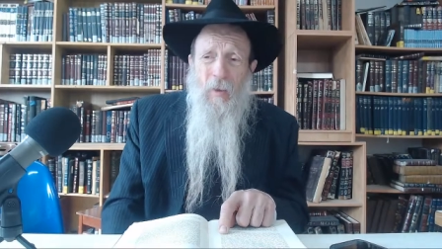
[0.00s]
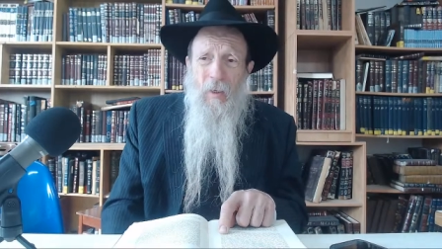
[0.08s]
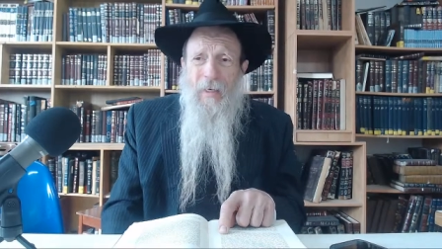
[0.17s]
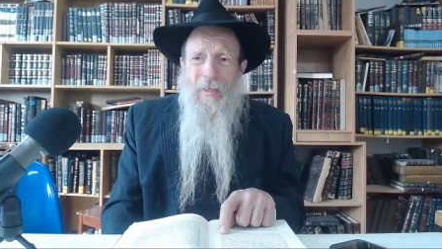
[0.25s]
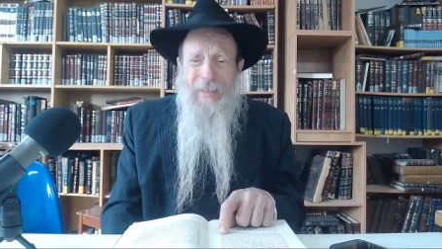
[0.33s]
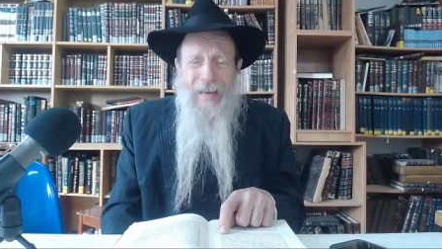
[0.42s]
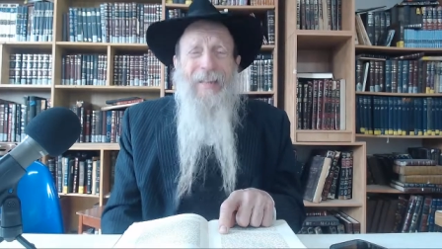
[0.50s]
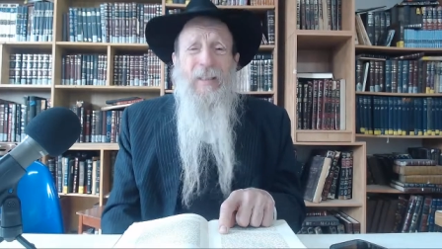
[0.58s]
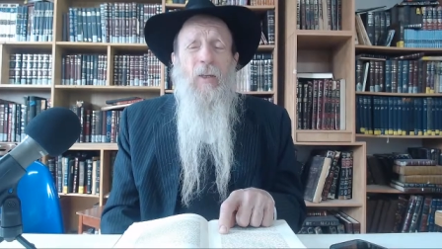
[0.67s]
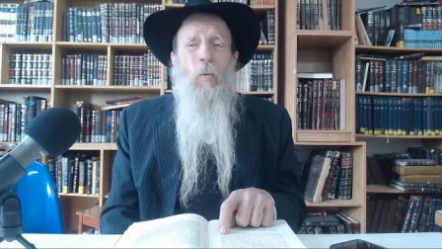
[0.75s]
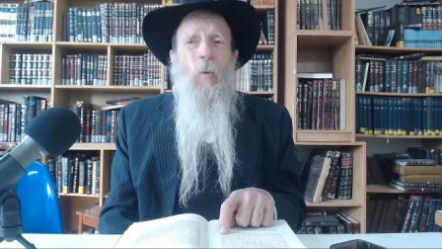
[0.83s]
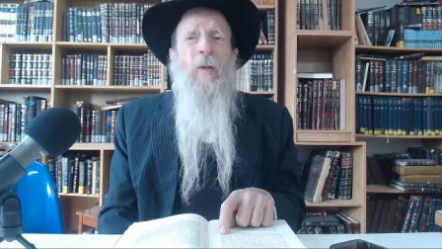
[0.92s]

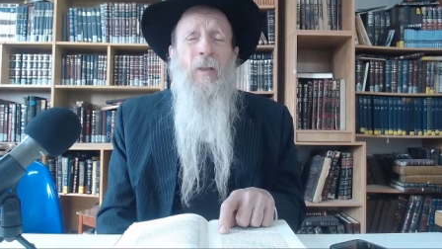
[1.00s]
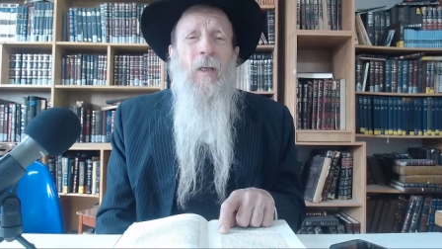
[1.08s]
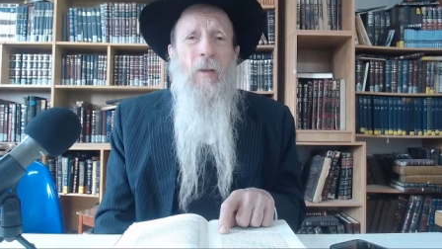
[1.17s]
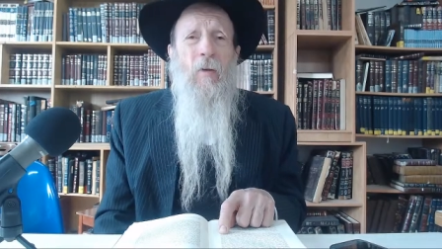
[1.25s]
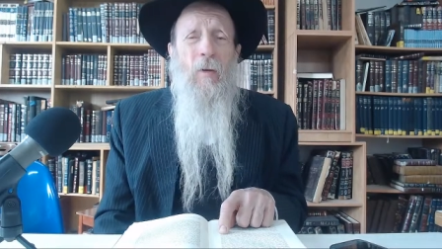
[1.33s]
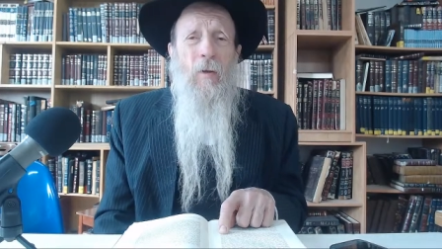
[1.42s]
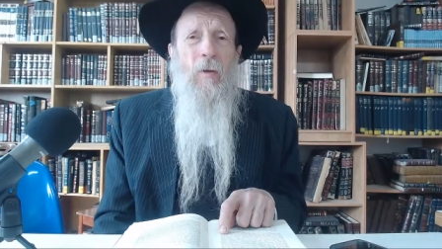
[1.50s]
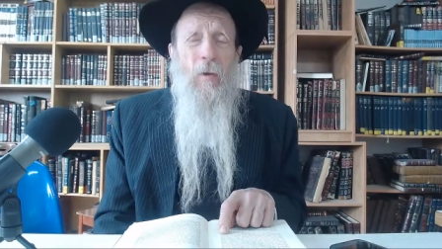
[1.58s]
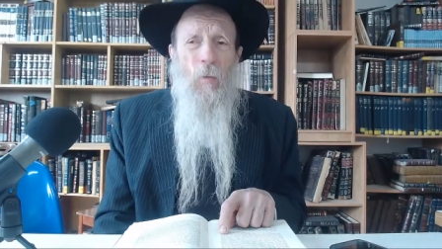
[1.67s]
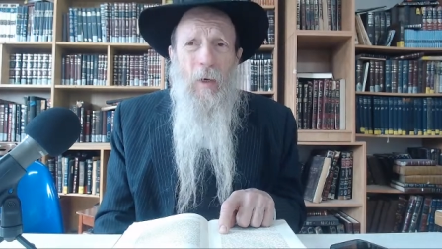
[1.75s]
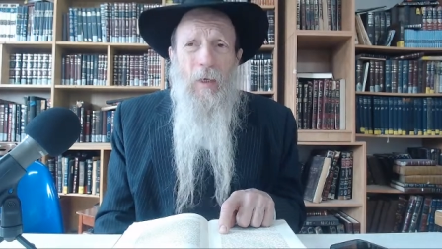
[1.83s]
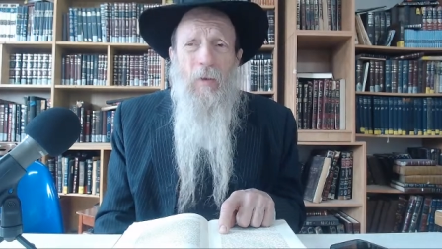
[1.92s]
Exactly what they learned
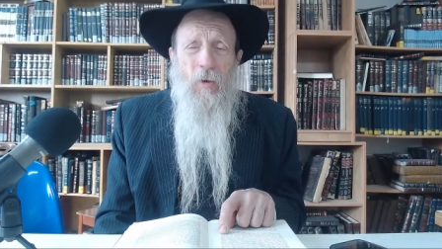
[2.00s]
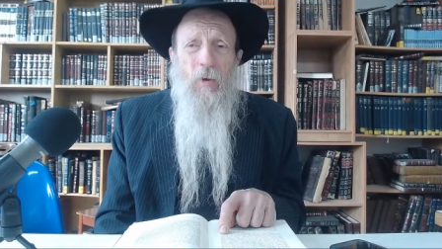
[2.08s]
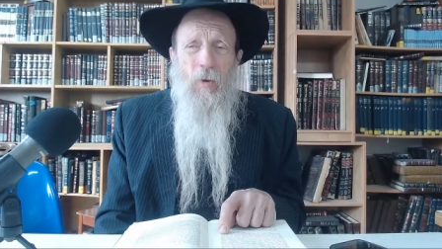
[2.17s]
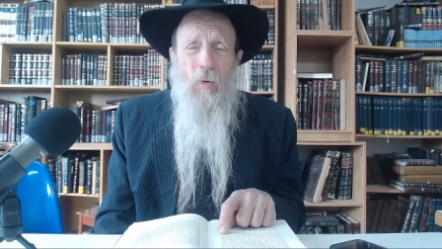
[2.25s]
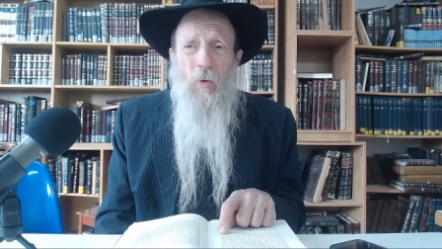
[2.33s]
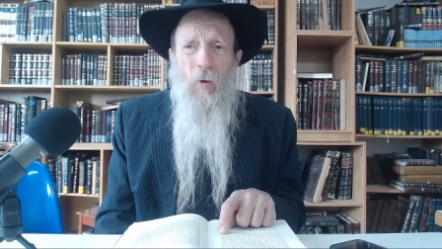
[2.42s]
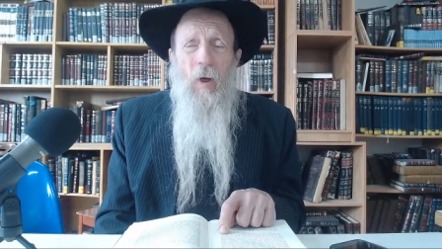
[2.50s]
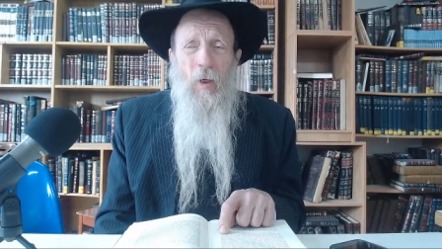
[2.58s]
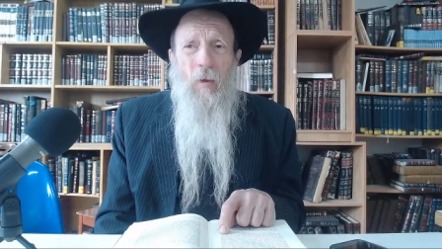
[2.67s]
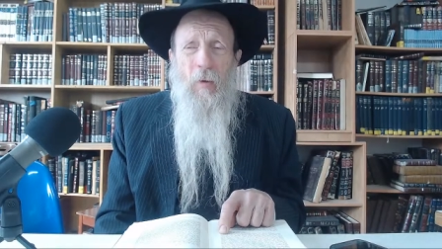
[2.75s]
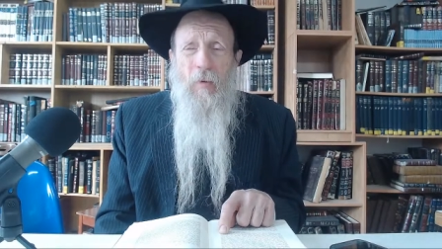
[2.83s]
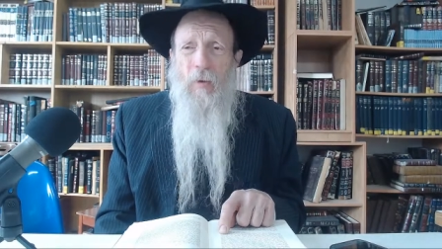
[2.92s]
and why it took so long.
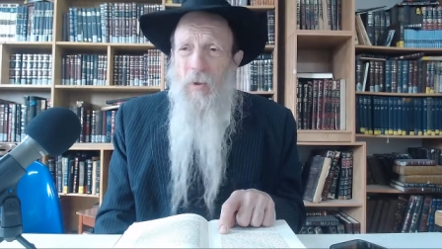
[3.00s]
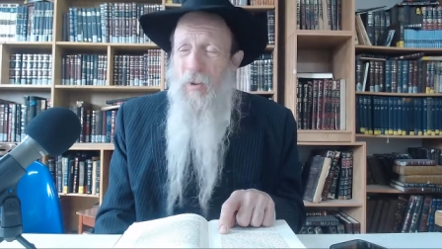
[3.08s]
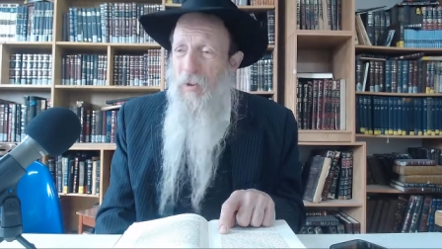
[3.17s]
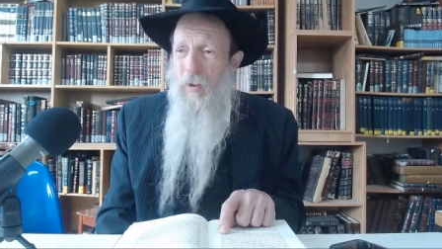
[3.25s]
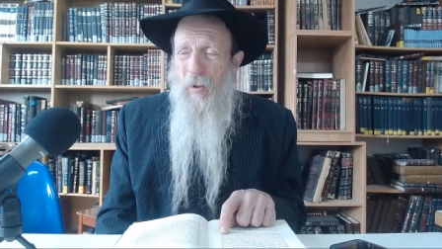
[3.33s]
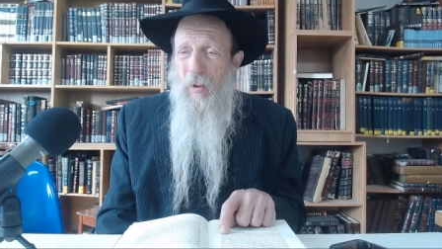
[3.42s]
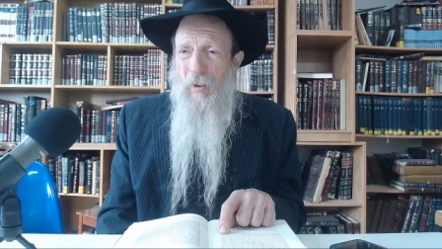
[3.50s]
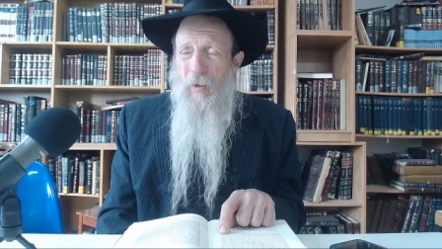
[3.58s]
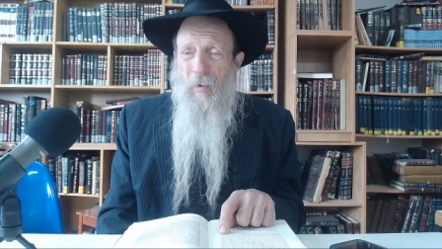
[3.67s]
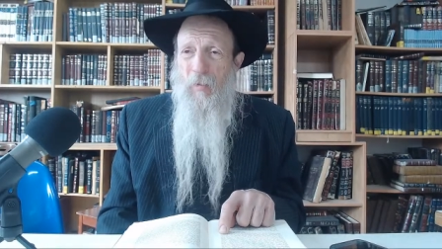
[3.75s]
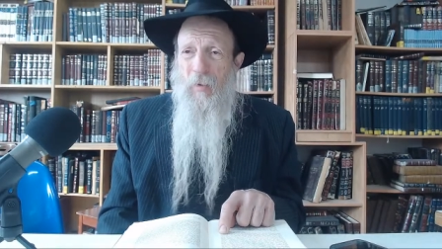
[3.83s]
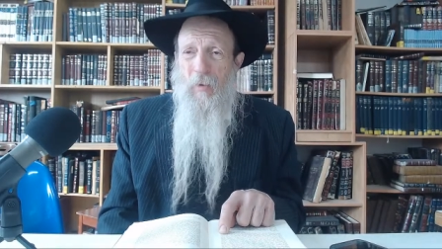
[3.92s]
You know, it says that the,
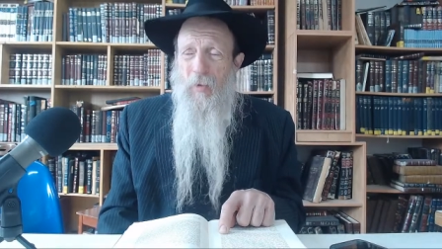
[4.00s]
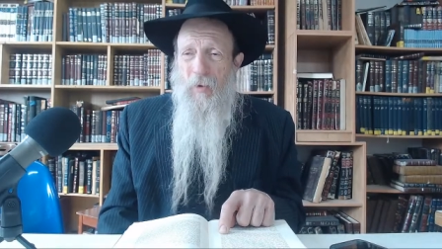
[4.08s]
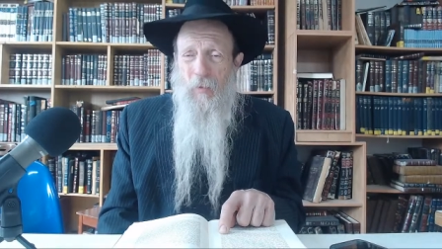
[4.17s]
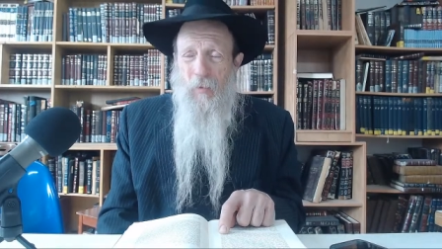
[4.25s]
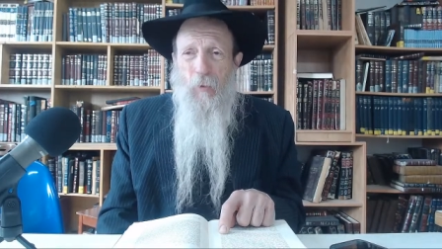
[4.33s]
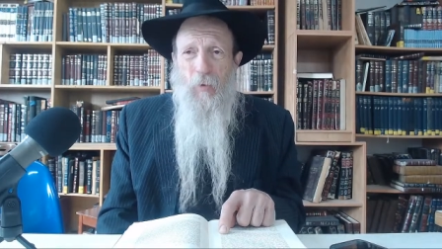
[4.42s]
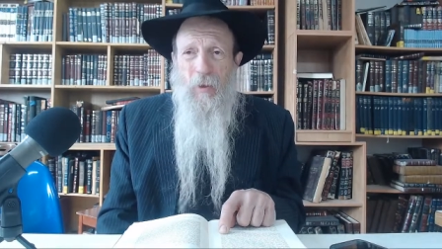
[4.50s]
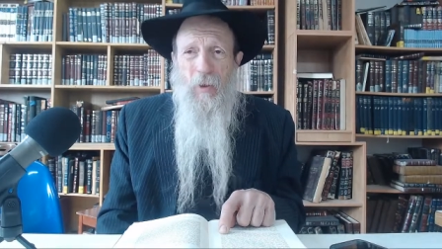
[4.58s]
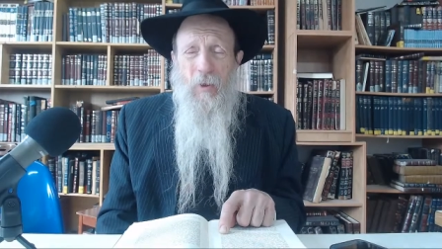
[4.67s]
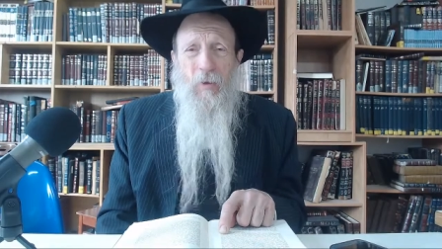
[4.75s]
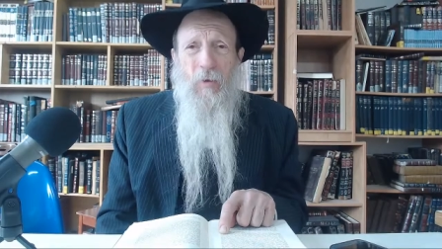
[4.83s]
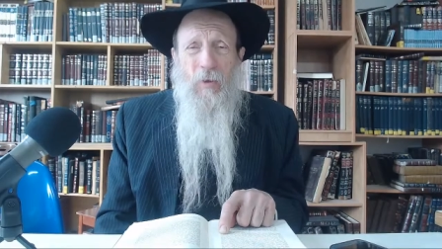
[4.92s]
the what was it, 14
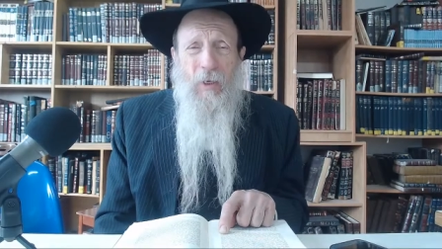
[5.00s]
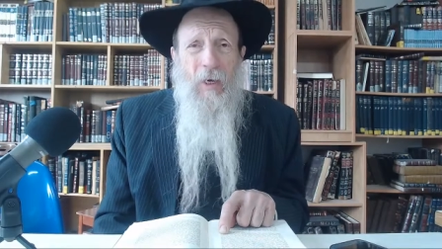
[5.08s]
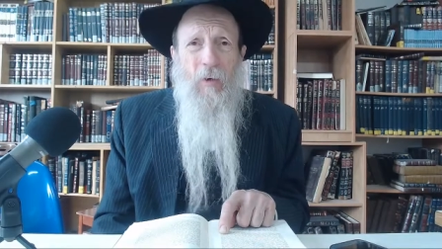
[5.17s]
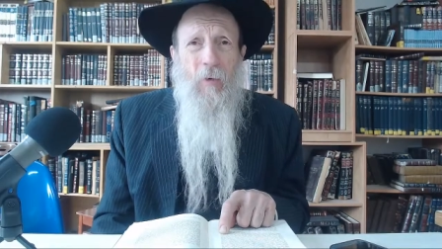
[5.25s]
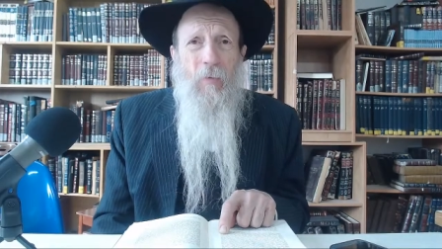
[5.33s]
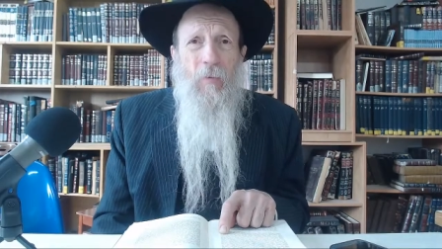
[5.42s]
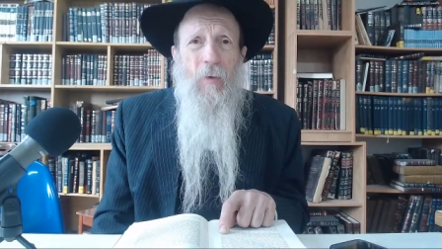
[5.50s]
years Yaakov